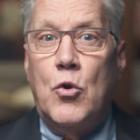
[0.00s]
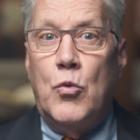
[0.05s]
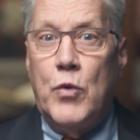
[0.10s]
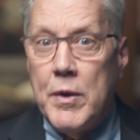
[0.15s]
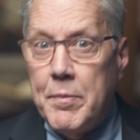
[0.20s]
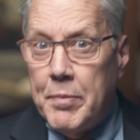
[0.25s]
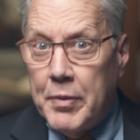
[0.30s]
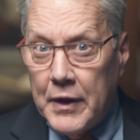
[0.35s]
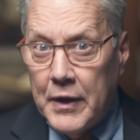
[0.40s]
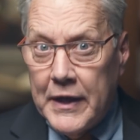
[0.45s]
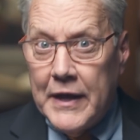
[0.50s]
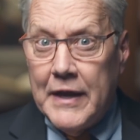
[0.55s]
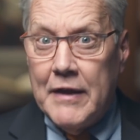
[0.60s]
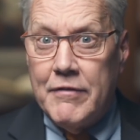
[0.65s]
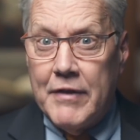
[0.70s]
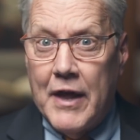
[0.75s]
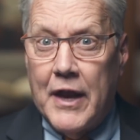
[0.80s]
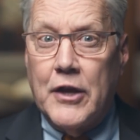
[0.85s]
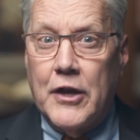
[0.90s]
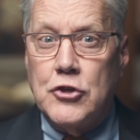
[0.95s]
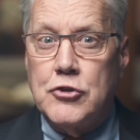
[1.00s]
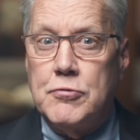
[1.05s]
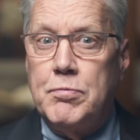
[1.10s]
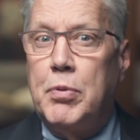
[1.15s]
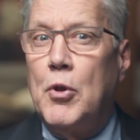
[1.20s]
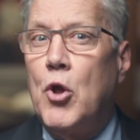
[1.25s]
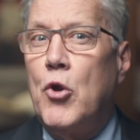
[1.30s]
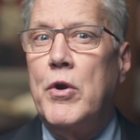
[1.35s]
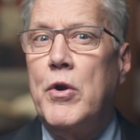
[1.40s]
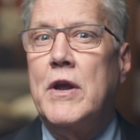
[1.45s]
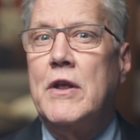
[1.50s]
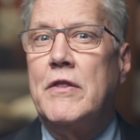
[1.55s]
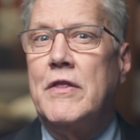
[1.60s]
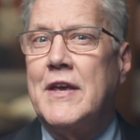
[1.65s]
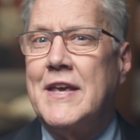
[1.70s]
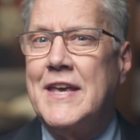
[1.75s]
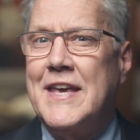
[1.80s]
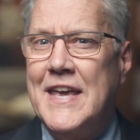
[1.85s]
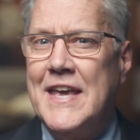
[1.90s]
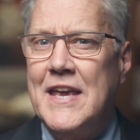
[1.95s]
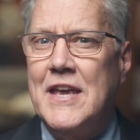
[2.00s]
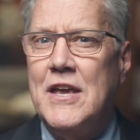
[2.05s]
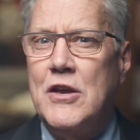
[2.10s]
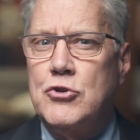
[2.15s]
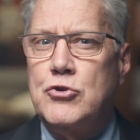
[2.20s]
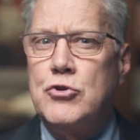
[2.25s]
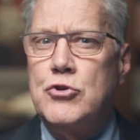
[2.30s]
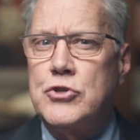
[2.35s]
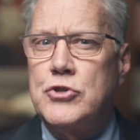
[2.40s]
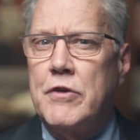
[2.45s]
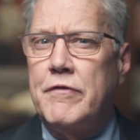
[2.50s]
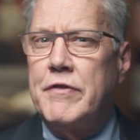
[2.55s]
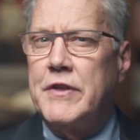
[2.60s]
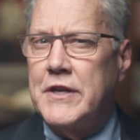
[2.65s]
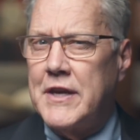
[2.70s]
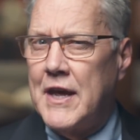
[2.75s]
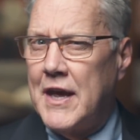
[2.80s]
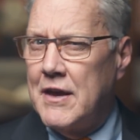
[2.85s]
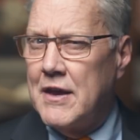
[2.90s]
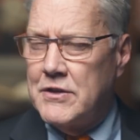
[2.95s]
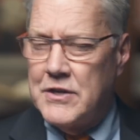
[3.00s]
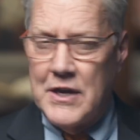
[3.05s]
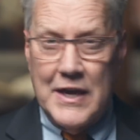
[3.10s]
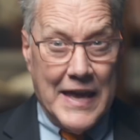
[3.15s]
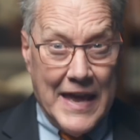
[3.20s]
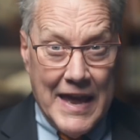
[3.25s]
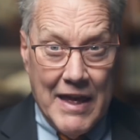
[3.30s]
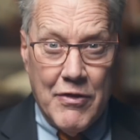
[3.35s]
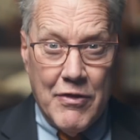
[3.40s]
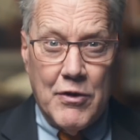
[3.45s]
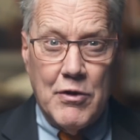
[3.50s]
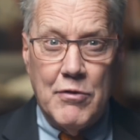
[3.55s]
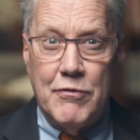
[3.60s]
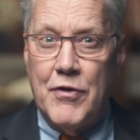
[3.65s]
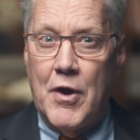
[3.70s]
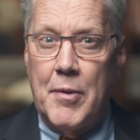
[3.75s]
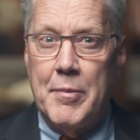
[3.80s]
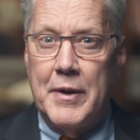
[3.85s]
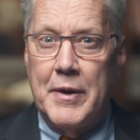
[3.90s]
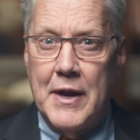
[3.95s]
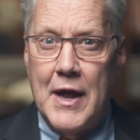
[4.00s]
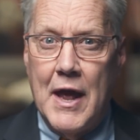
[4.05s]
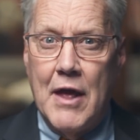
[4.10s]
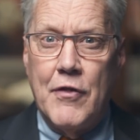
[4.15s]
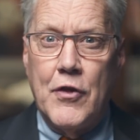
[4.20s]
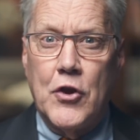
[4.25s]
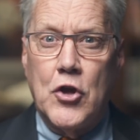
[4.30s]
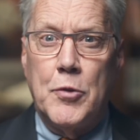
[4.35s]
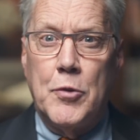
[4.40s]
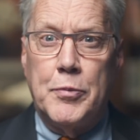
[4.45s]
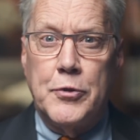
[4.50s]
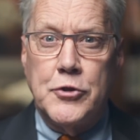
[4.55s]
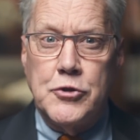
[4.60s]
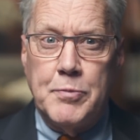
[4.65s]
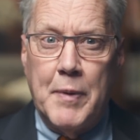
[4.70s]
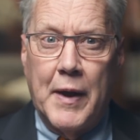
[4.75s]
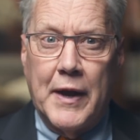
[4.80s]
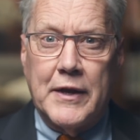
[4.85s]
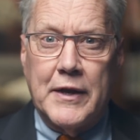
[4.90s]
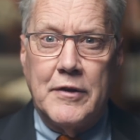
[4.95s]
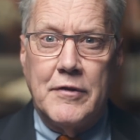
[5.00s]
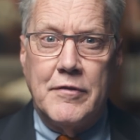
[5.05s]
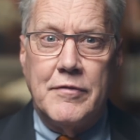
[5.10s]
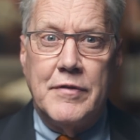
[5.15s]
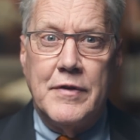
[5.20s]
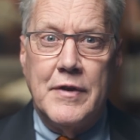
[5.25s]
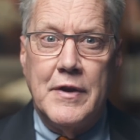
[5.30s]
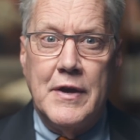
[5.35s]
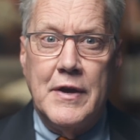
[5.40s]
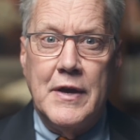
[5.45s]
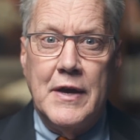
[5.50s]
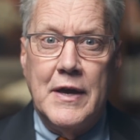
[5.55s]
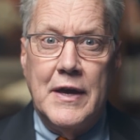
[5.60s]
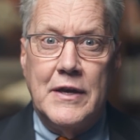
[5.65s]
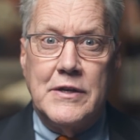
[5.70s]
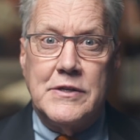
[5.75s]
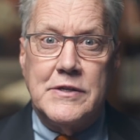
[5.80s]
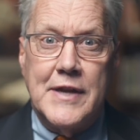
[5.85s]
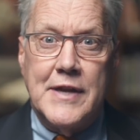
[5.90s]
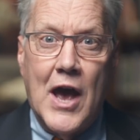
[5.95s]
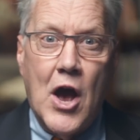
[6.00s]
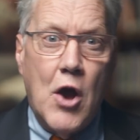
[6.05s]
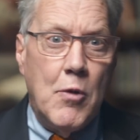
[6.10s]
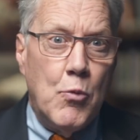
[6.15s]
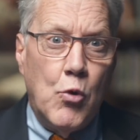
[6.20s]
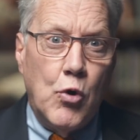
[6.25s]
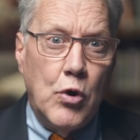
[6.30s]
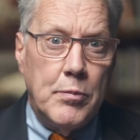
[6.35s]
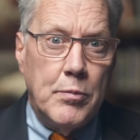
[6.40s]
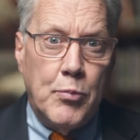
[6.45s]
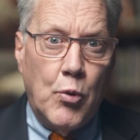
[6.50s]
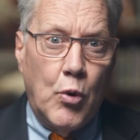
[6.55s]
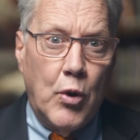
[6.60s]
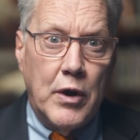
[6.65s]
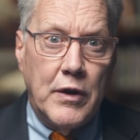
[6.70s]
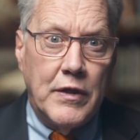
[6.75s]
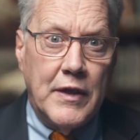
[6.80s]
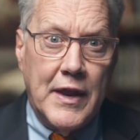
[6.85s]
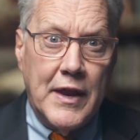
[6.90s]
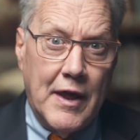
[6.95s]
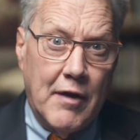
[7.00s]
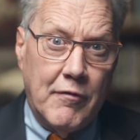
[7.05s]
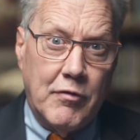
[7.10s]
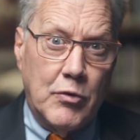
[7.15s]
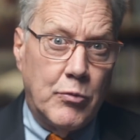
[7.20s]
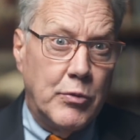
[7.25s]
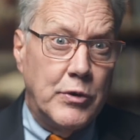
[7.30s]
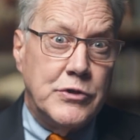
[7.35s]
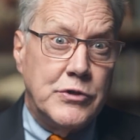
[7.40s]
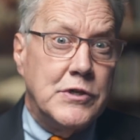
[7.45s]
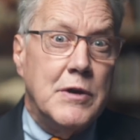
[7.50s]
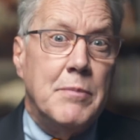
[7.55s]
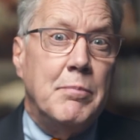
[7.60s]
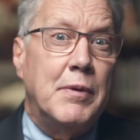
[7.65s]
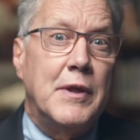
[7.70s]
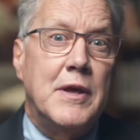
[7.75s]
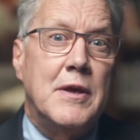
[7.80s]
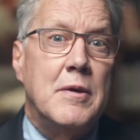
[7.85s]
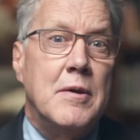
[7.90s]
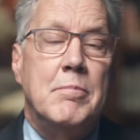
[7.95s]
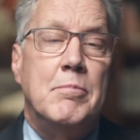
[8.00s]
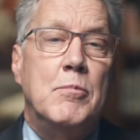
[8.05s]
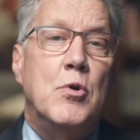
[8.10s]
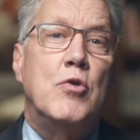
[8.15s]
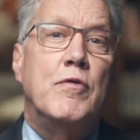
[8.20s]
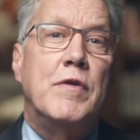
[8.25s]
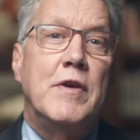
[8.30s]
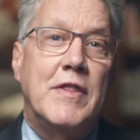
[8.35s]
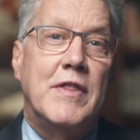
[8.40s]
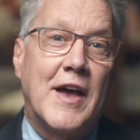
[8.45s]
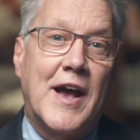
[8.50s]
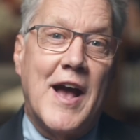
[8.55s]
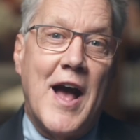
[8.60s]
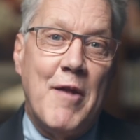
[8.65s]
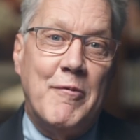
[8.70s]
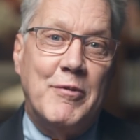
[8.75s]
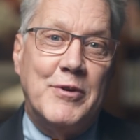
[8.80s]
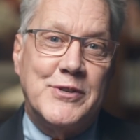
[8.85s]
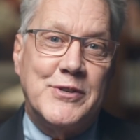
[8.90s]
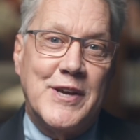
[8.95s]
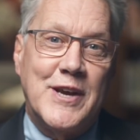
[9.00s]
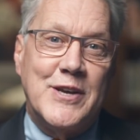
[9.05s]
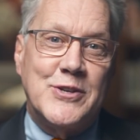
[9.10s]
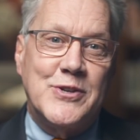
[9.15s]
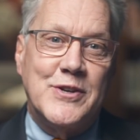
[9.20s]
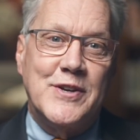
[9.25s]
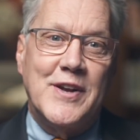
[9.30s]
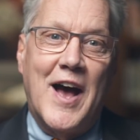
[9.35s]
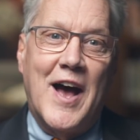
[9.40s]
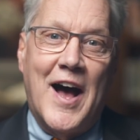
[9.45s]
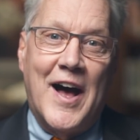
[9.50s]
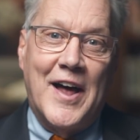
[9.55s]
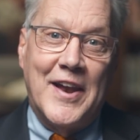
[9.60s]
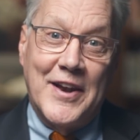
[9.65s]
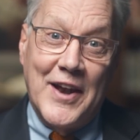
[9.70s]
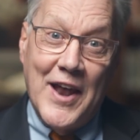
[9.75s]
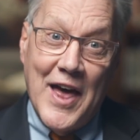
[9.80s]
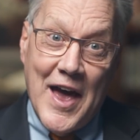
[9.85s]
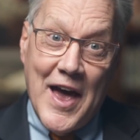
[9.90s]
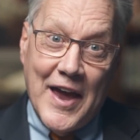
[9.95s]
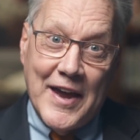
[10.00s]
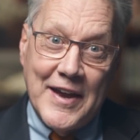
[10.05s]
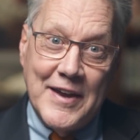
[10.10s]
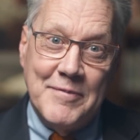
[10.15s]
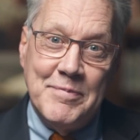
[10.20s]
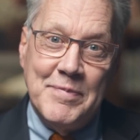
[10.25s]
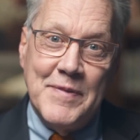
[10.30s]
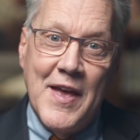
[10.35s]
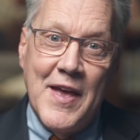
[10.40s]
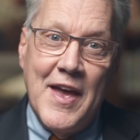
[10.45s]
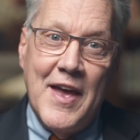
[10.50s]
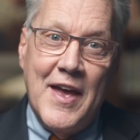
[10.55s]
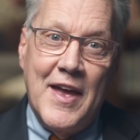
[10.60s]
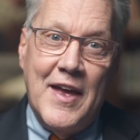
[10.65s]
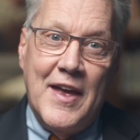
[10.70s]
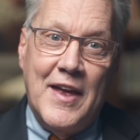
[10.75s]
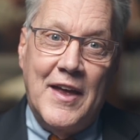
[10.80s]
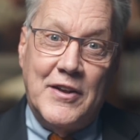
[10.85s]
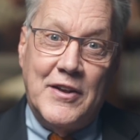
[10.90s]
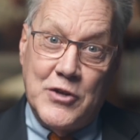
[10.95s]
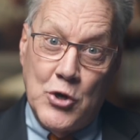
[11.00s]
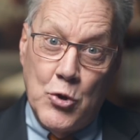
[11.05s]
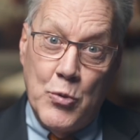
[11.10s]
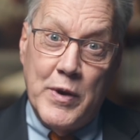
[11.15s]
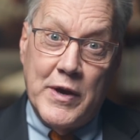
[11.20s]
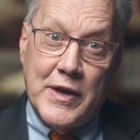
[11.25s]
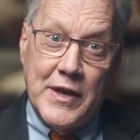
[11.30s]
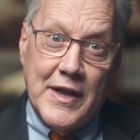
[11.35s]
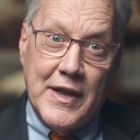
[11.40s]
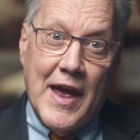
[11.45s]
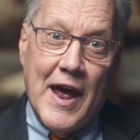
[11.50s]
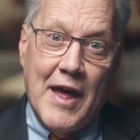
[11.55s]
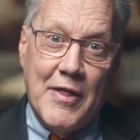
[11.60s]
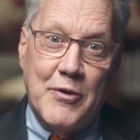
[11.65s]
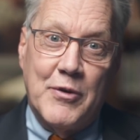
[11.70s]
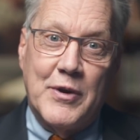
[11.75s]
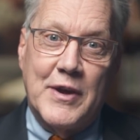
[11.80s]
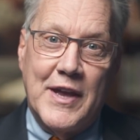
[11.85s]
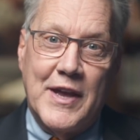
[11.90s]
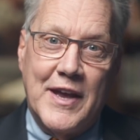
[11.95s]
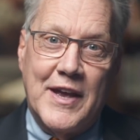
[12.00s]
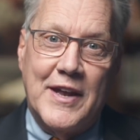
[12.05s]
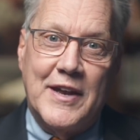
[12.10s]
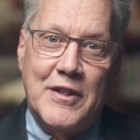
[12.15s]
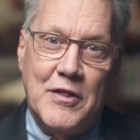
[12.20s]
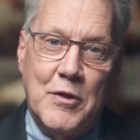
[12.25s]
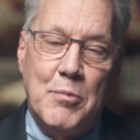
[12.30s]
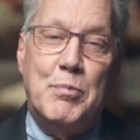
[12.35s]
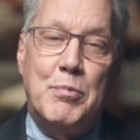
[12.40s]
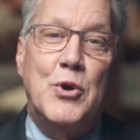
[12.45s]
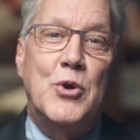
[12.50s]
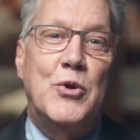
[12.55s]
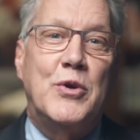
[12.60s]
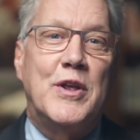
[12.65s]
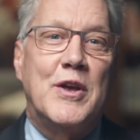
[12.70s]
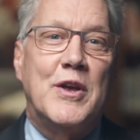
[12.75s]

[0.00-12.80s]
We believe that exploring the key issues of the day together from an ethical perspective is now more important than ever. We're simply moving the conversation online until we can gather again in the beauty